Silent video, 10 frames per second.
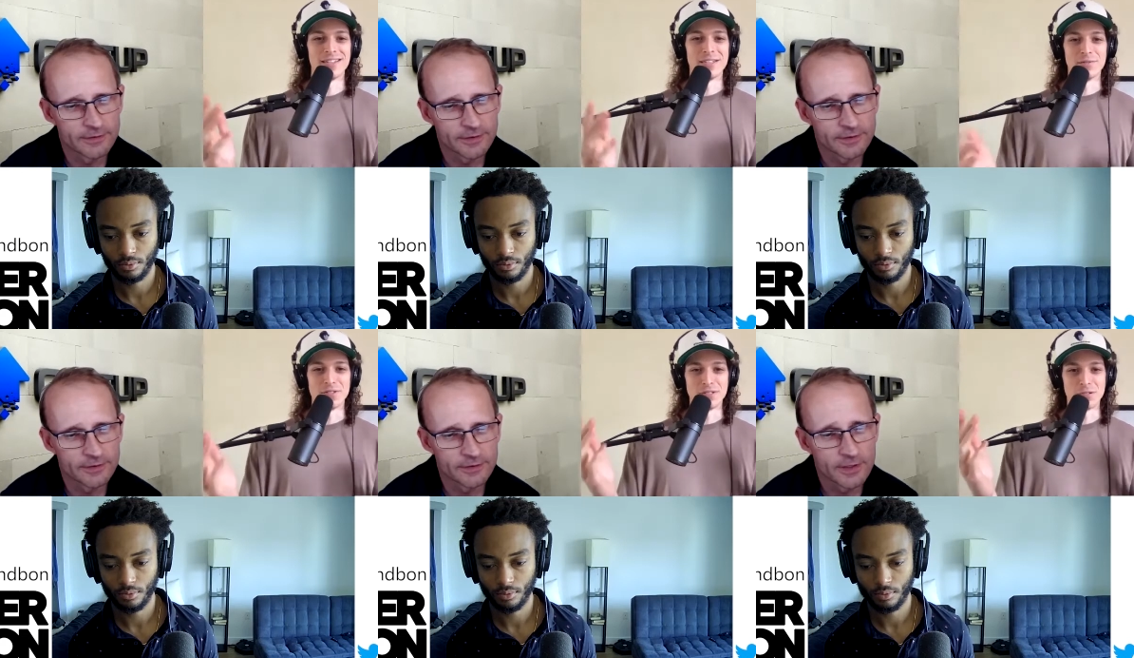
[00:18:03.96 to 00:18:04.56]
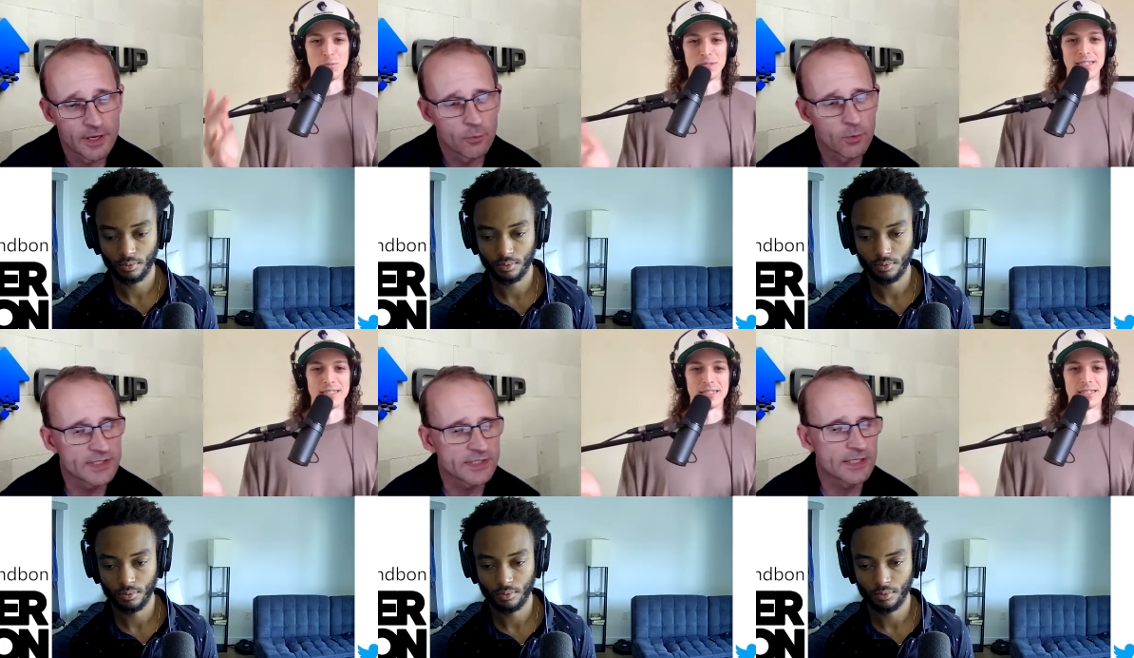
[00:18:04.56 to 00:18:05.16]
Speaker 1: in physical
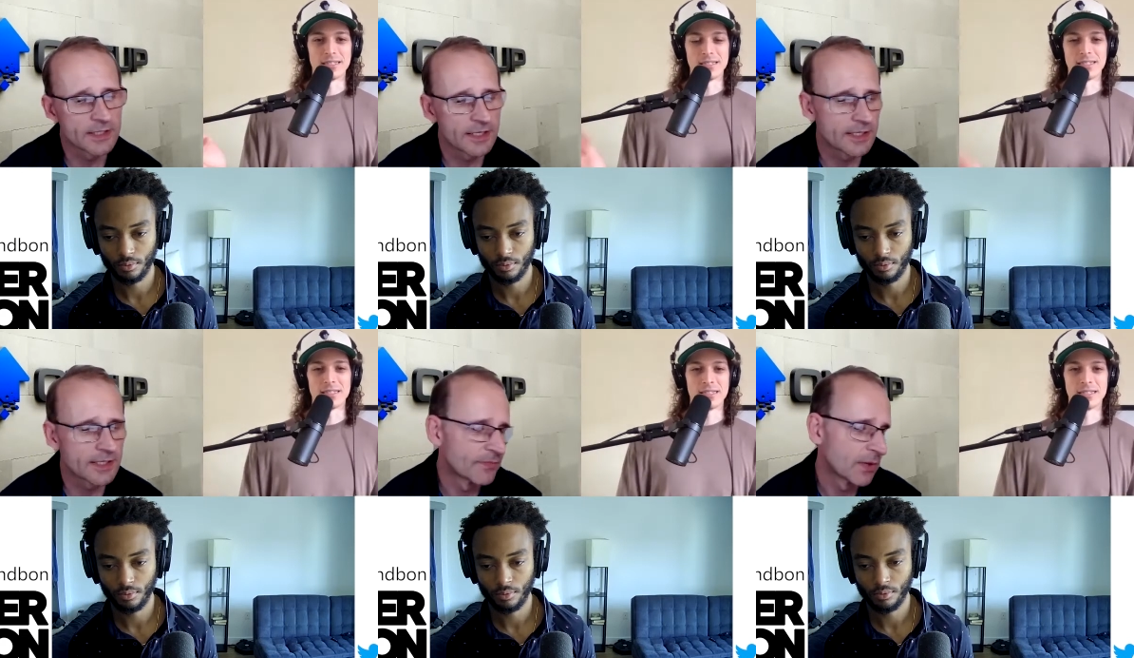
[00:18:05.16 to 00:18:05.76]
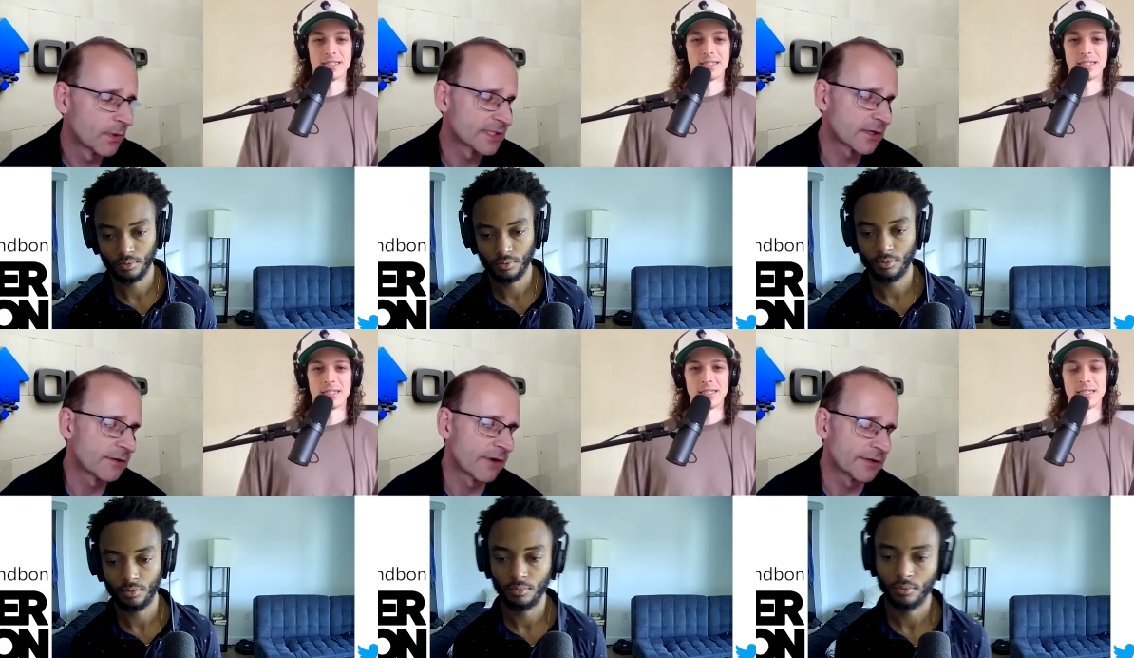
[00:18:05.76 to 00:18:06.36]
places
Speaker 2: well, it, well has
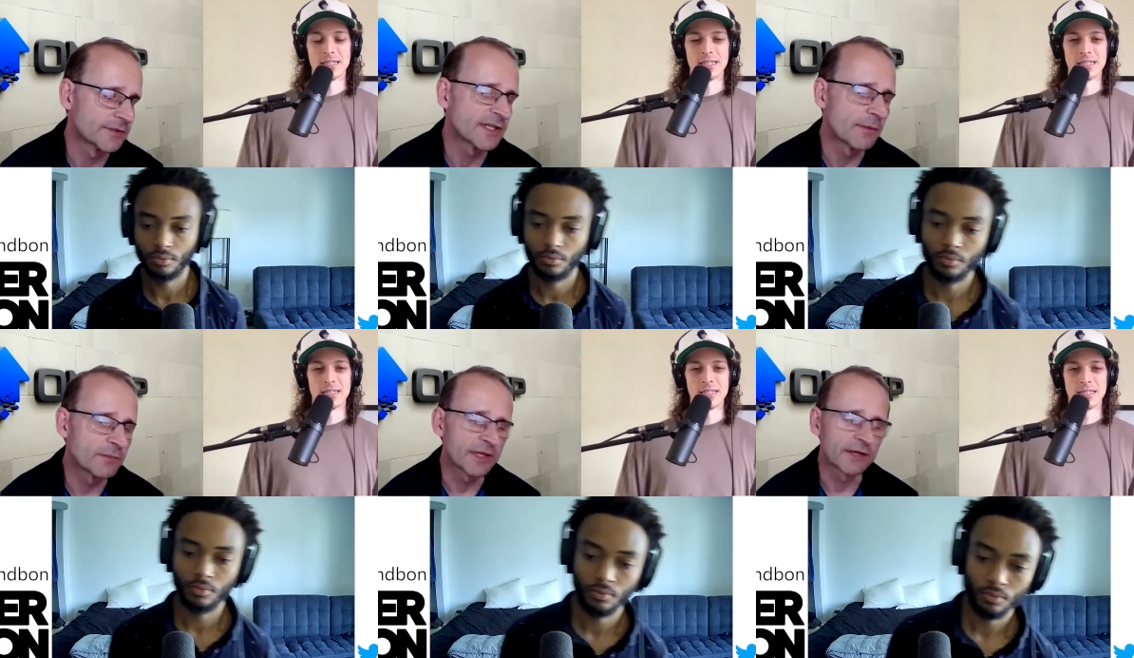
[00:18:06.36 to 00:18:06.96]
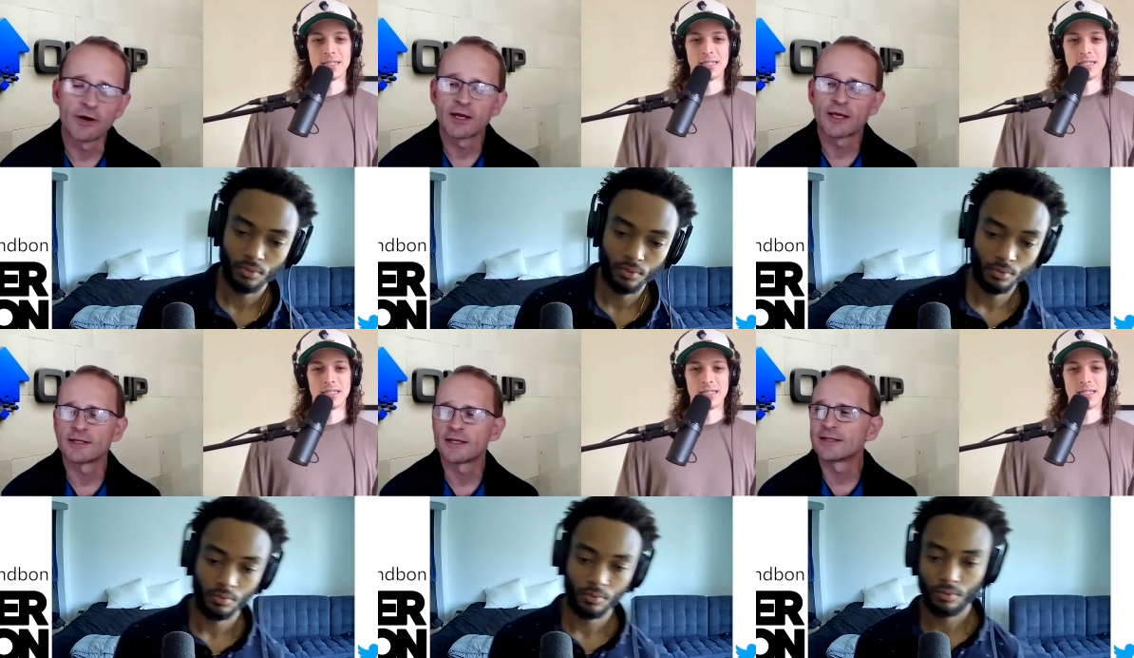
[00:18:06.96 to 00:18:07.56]
got to run on something
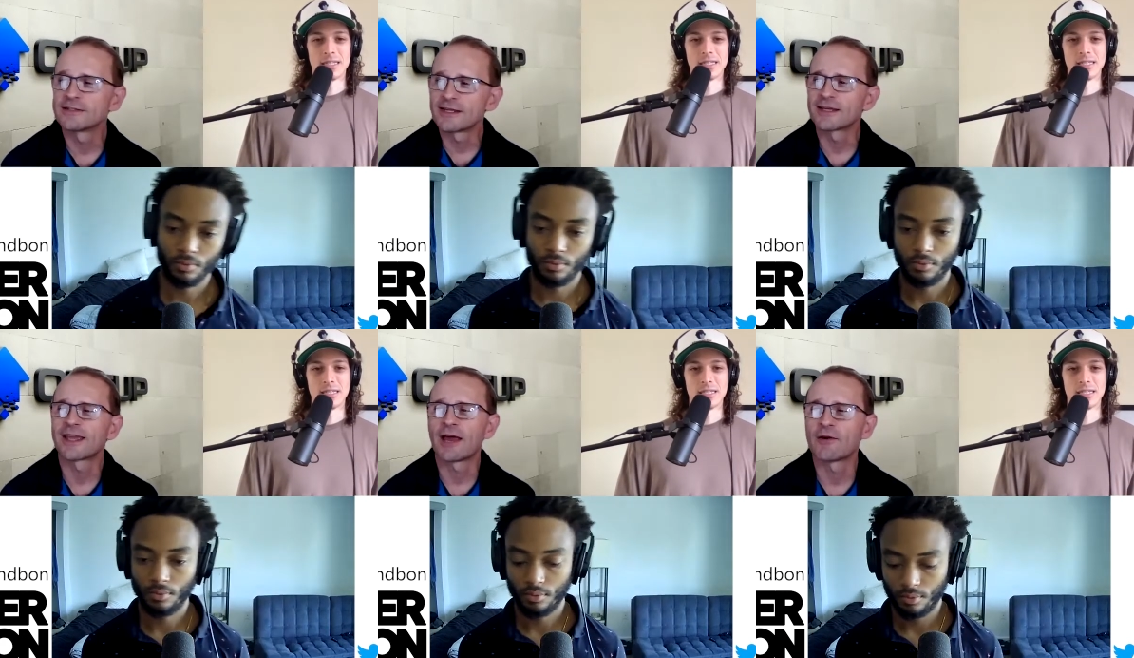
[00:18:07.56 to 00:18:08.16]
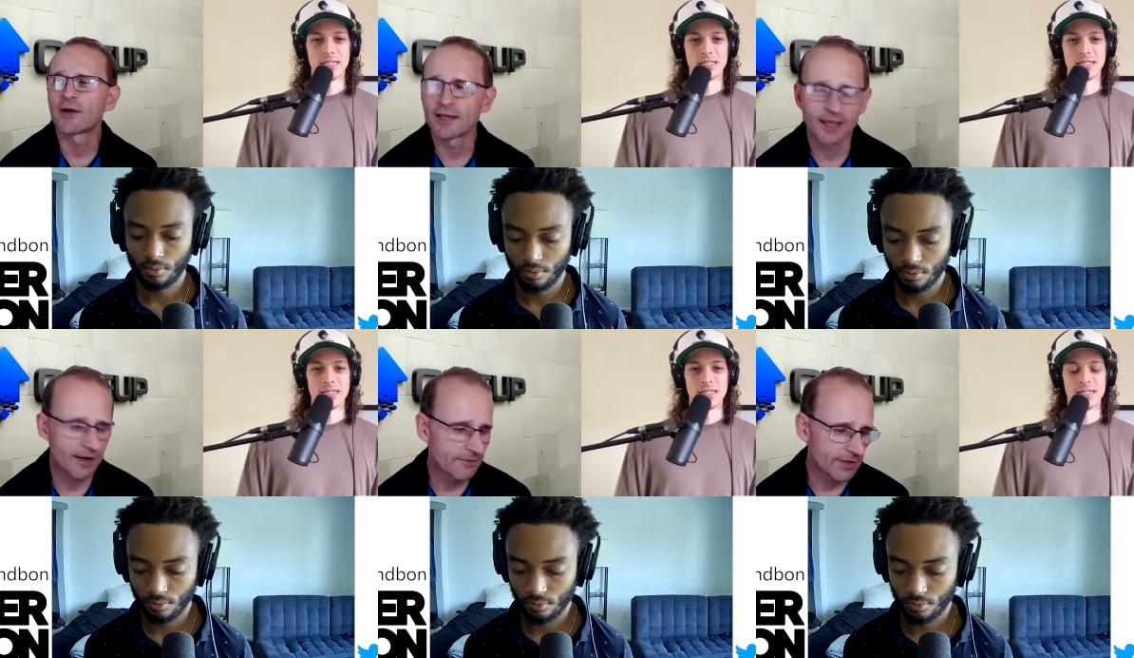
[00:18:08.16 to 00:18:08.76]
right it it, it can't it
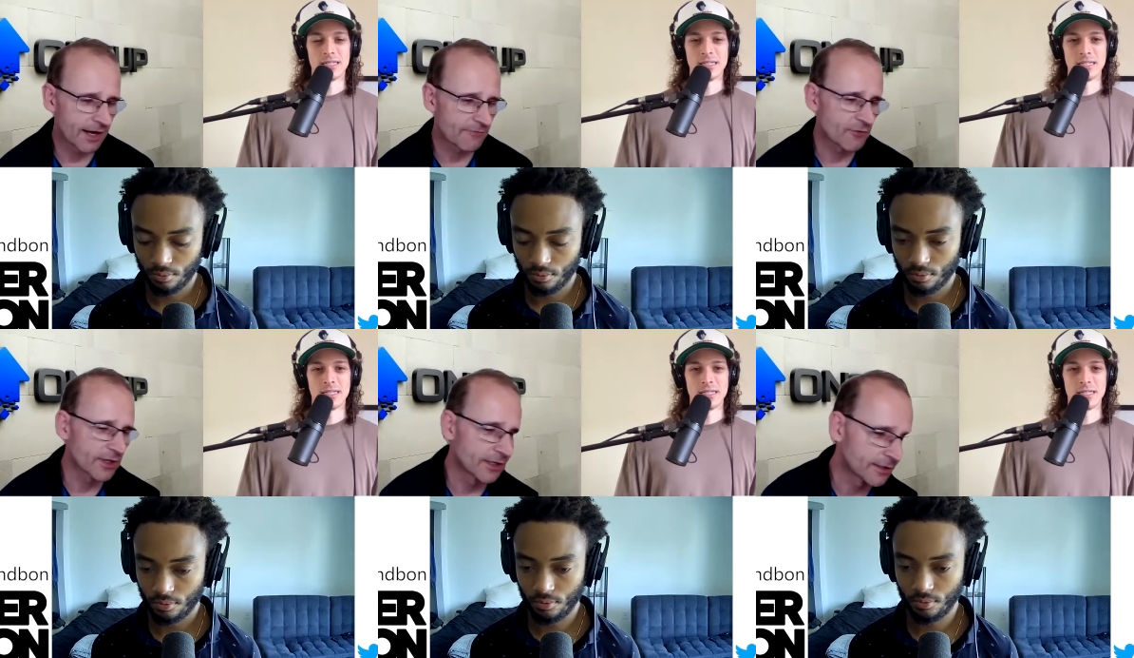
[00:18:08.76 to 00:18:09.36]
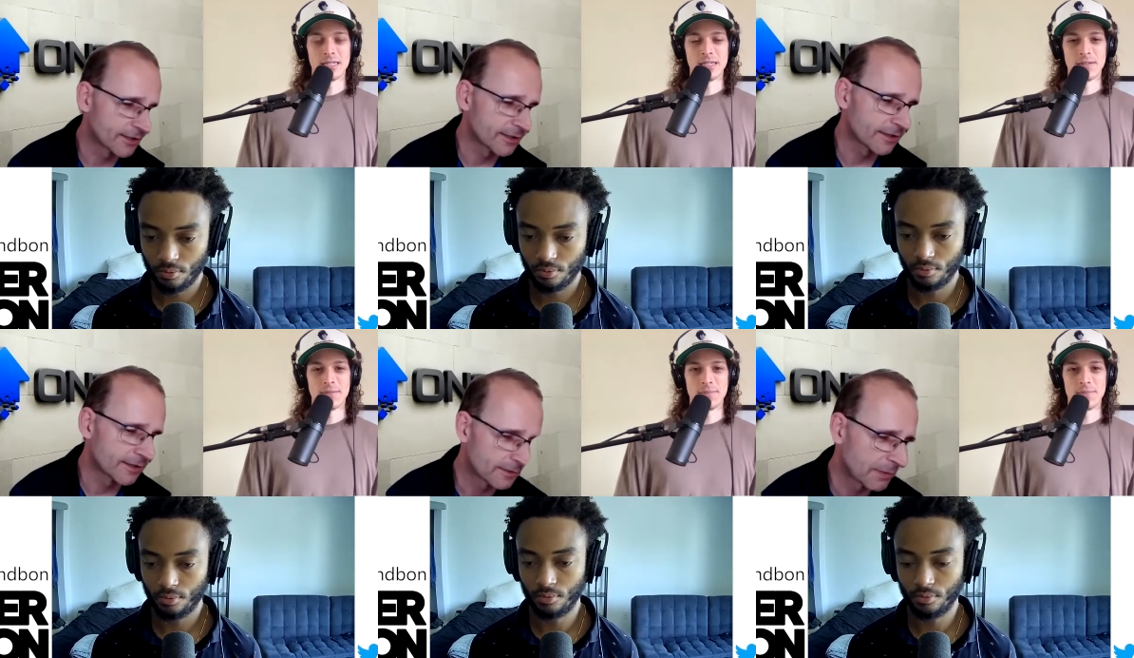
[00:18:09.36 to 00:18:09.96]
can't, can't run like
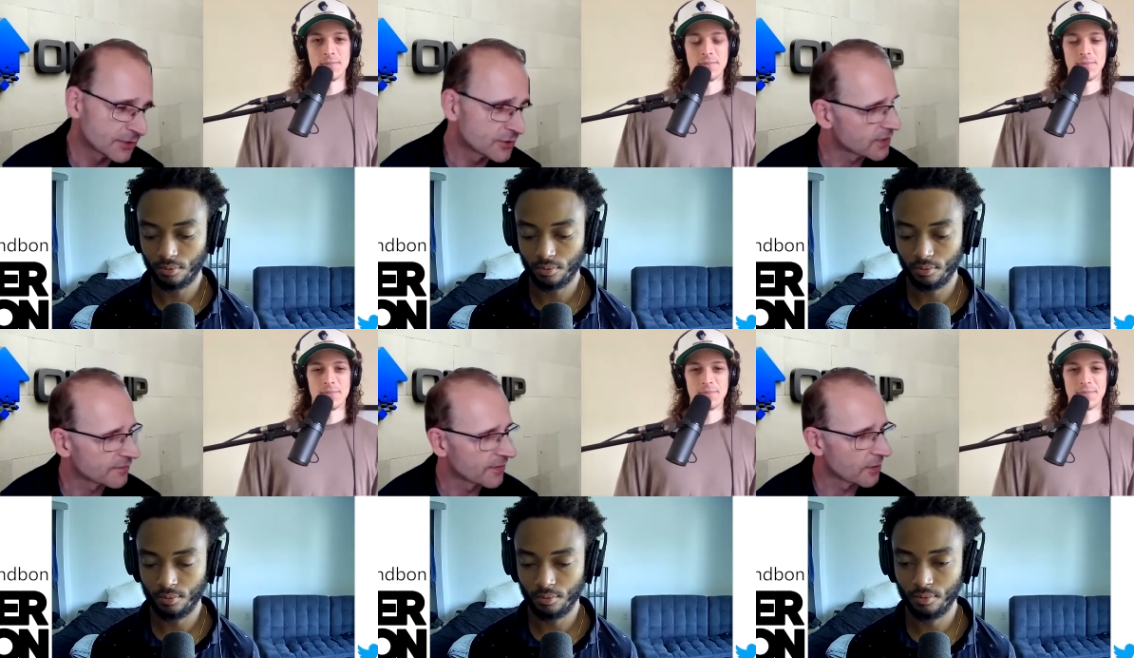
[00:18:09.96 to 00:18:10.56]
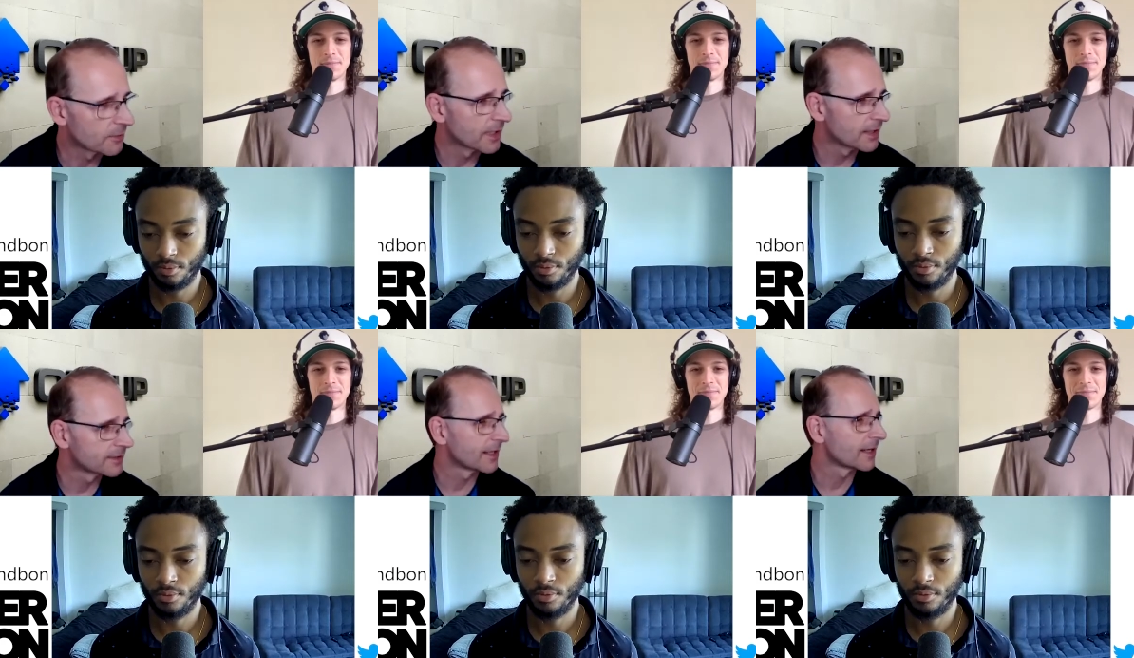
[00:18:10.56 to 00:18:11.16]
uh, a matrix film
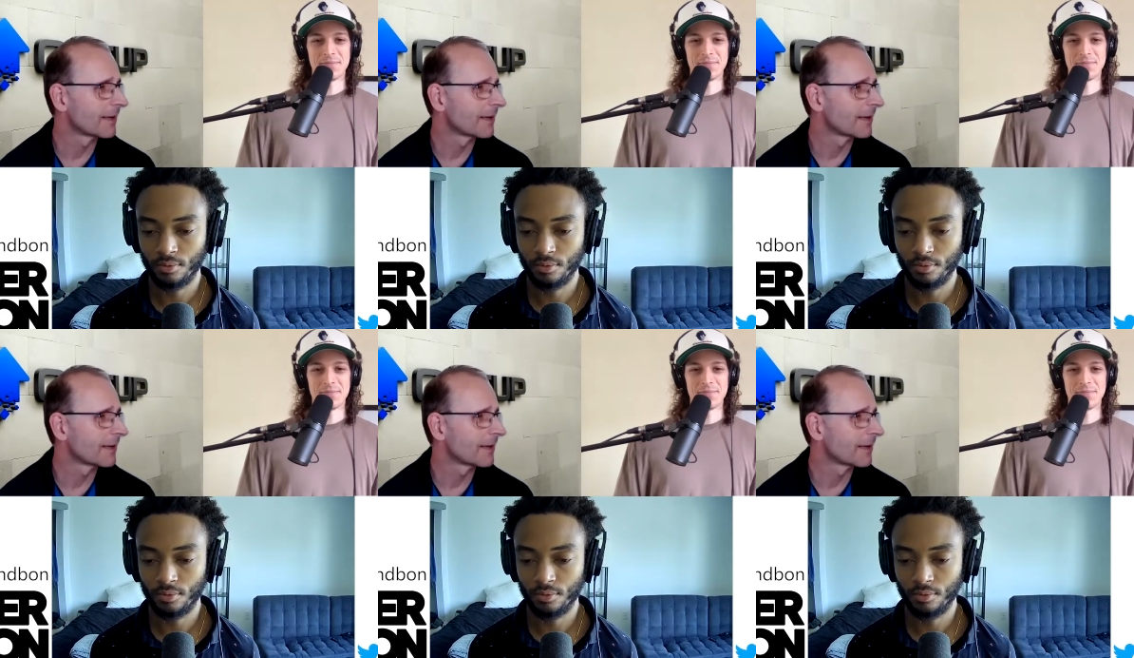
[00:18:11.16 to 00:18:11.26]
in, in